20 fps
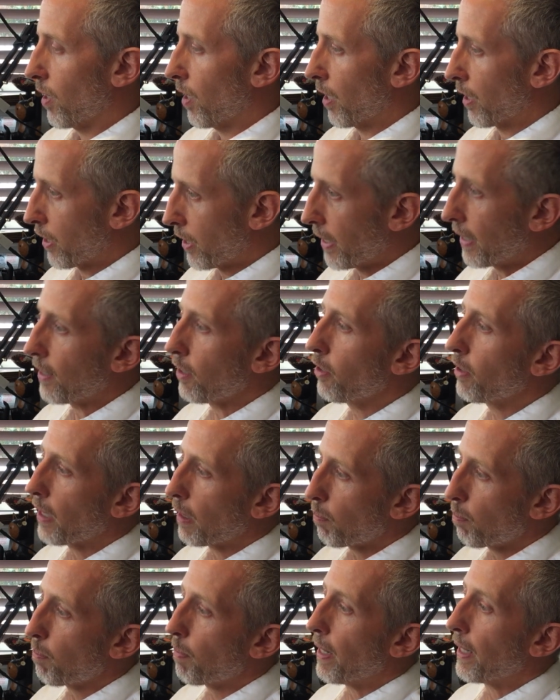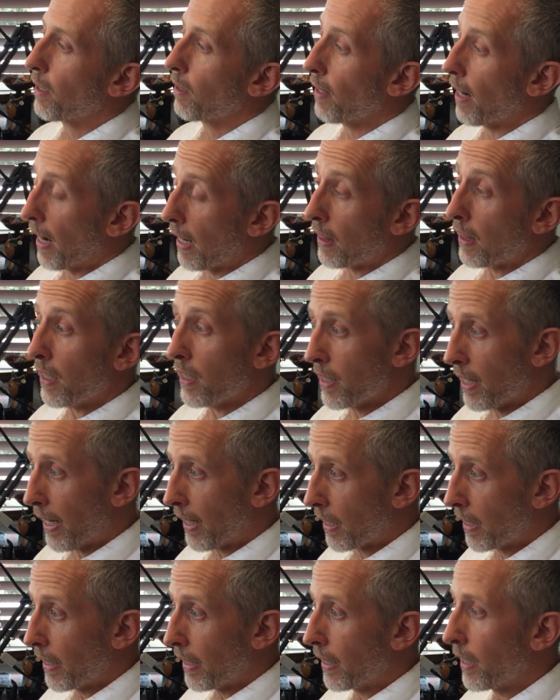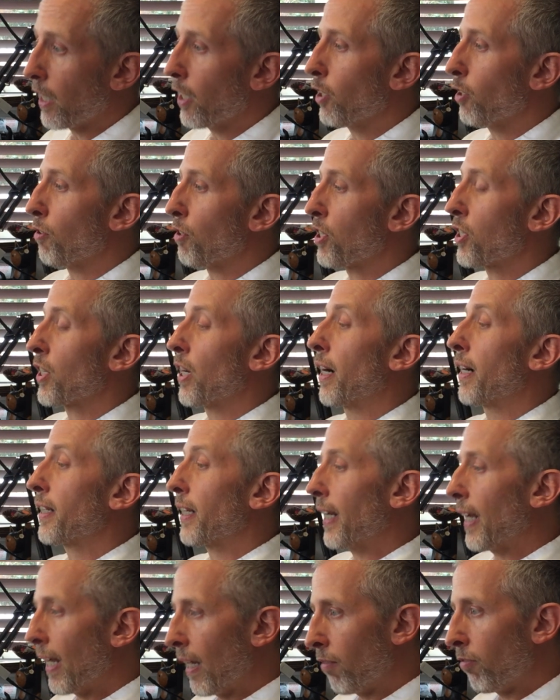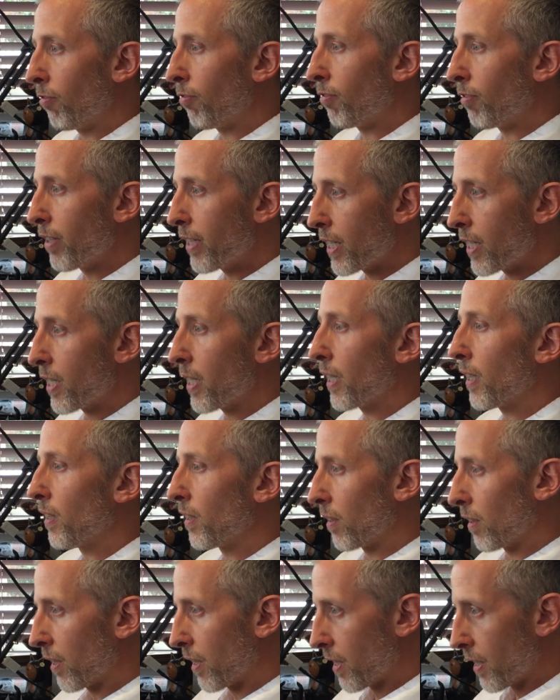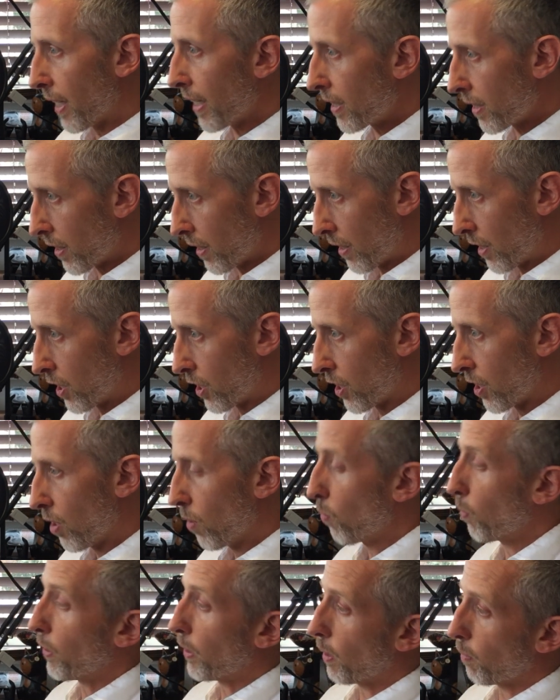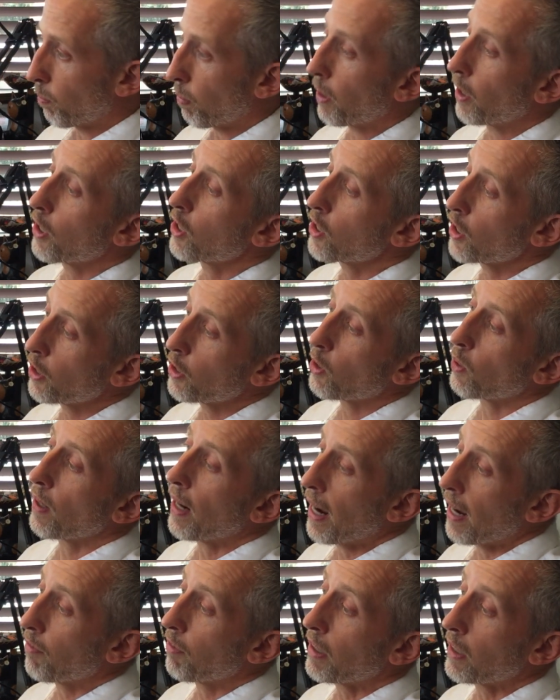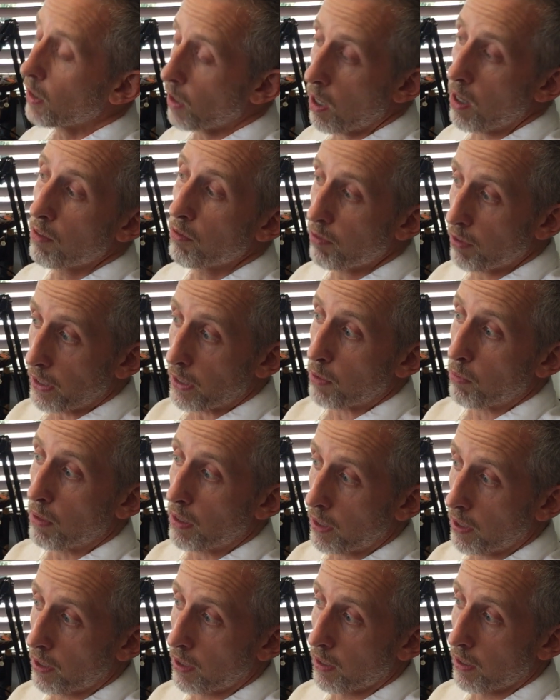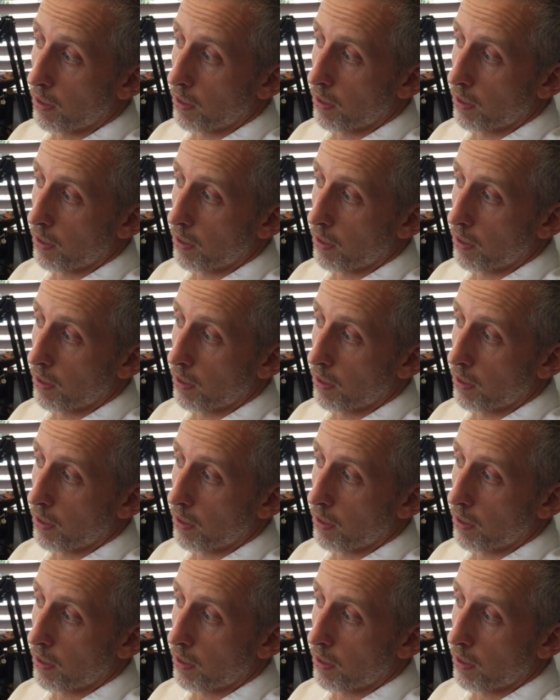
Until you get better at the technique, you start every single sentence with the person you're having conflict with.